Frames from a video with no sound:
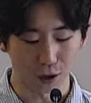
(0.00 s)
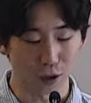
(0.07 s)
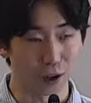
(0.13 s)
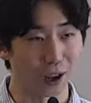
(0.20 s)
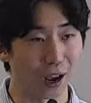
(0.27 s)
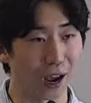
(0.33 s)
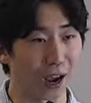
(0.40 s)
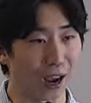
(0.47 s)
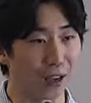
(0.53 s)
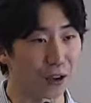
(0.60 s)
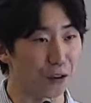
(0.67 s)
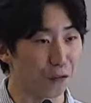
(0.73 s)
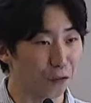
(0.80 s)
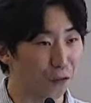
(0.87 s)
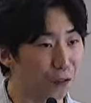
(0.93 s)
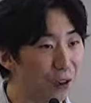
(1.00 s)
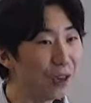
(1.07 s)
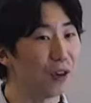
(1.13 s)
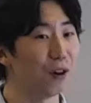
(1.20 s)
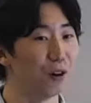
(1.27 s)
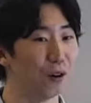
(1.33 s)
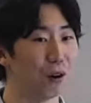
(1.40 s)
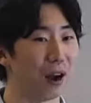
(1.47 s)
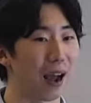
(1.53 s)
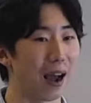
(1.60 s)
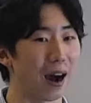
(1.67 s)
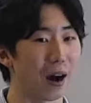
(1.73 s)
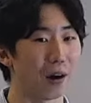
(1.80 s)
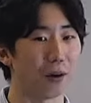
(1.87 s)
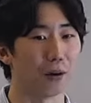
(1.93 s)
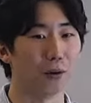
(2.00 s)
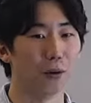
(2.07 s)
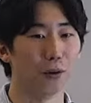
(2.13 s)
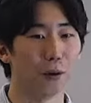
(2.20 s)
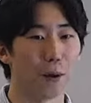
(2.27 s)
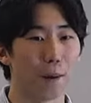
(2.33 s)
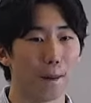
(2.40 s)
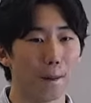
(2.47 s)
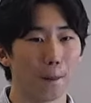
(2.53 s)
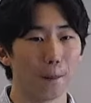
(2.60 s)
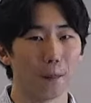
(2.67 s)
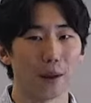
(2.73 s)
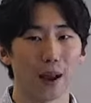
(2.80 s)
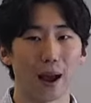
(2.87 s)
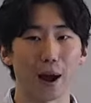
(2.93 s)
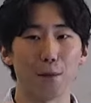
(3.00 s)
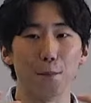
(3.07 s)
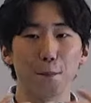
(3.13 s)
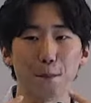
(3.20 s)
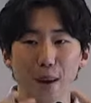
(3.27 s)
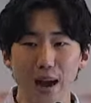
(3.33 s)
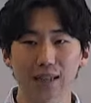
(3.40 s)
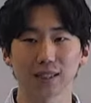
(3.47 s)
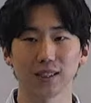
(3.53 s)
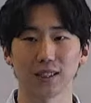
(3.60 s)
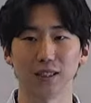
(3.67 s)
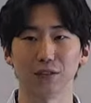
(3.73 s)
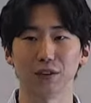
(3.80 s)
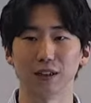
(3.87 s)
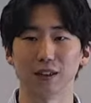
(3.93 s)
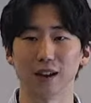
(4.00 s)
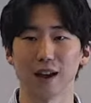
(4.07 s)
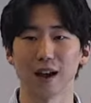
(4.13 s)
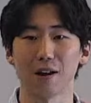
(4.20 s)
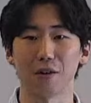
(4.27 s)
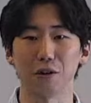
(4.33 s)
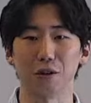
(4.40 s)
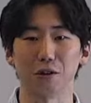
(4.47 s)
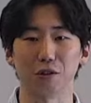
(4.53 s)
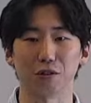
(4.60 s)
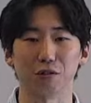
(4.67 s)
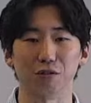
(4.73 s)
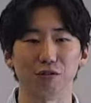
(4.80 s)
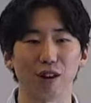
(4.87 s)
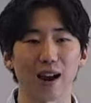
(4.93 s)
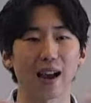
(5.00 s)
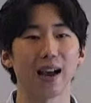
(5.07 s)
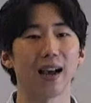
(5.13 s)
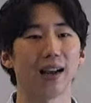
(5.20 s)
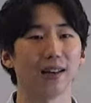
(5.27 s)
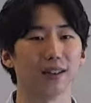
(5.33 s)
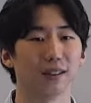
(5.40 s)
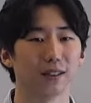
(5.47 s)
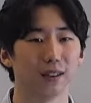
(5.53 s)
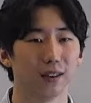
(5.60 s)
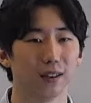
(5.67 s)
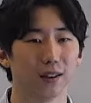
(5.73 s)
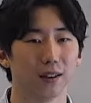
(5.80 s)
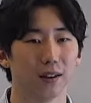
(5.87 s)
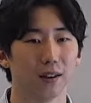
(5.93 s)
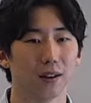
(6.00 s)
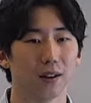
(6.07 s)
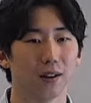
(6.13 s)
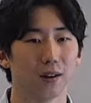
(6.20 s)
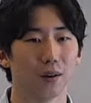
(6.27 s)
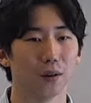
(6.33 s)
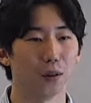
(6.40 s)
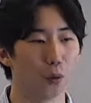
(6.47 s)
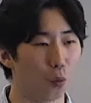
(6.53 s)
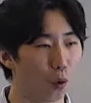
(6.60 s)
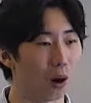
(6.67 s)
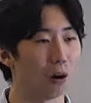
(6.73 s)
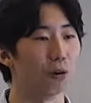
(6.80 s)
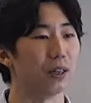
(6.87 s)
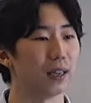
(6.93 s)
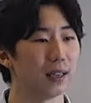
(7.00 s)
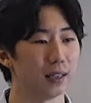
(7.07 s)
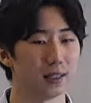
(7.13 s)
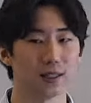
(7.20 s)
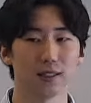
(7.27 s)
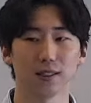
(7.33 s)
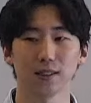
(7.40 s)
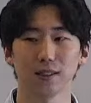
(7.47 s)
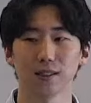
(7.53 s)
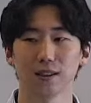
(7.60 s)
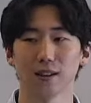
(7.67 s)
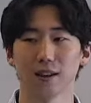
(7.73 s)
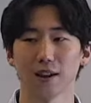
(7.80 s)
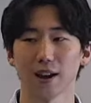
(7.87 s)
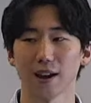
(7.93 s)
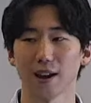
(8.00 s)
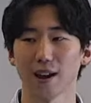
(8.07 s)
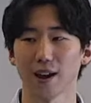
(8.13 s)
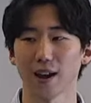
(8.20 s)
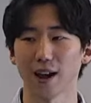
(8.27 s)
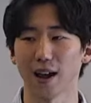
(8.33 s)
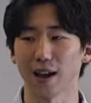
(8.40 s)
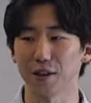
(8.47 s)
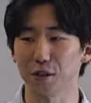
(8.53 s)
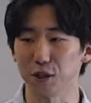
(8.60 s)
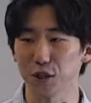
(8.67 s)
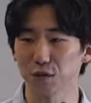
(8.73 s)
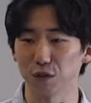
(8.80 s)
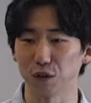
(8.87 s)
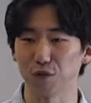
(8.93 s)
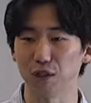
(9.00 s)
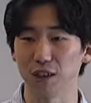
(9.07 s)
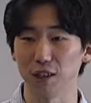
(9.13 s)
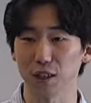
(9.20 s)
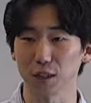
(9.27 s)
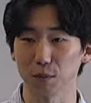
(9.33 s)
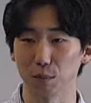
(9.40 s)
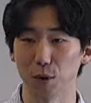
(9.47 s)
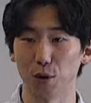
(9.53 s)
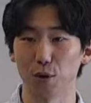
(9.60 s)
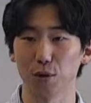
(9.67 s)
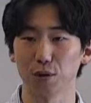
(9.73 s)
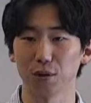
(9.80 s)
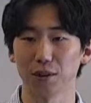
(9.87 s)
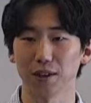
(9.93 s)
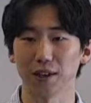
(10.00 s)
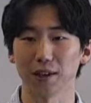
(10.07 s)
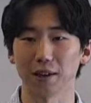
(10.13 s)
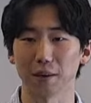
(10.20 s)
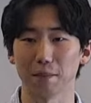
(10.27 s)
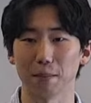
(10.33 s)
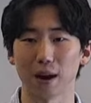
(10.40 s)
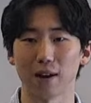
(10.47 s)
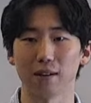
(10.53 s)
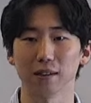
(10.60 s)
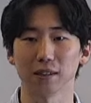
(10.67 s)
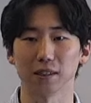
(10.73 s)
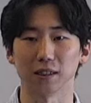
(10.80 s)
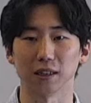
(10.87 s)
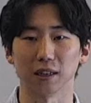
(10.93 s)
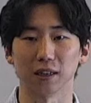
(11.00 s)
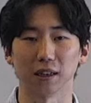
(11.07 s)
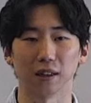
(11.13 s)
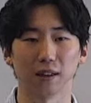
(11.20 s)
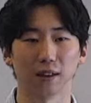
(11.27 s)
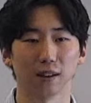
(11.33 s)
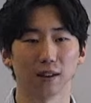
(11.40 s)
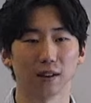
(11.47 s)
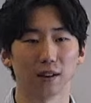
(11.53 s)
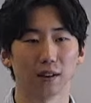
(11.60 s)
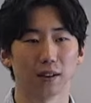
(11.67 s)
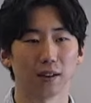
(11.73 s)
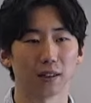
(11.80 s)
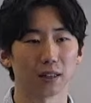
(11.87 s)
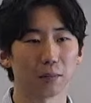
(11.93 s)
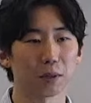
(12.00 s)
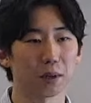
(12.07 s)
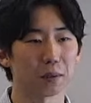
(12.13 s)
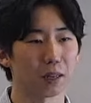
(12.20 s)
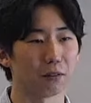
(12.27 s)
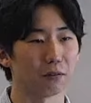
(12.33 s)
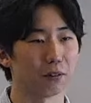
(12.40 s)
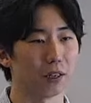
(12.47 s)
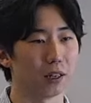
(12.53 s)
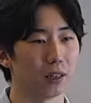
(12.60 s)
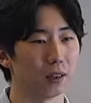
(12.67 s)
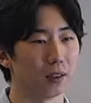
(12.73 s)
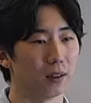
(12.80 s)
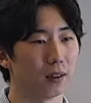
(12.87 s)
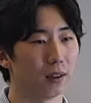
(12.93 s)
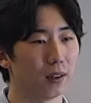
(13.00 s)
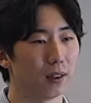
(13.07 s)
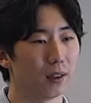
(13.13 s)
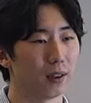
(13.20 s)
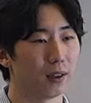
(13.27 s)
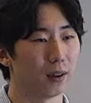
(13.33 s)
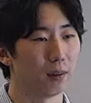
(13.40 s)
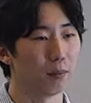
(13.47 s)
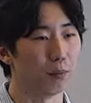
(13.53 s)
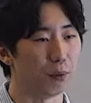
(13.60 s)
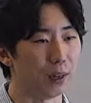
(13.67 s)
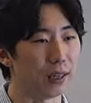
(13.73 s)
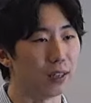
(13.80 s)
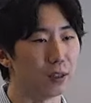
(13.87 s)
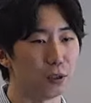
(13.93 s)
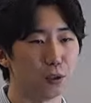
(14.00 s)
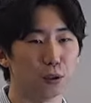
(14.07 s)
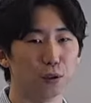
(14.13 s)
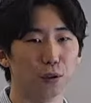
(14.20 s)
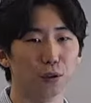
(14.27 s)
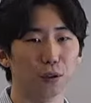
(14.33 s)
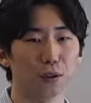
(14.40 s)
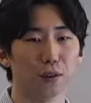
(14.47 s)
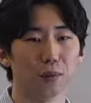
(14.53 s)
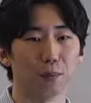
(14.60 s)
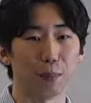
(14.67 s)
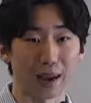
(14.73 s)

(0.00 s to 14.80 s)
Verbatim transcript: eh, you feel how, how massive and how grand the world is and you just feel really small in comparison. And, and sometimes that really brings you back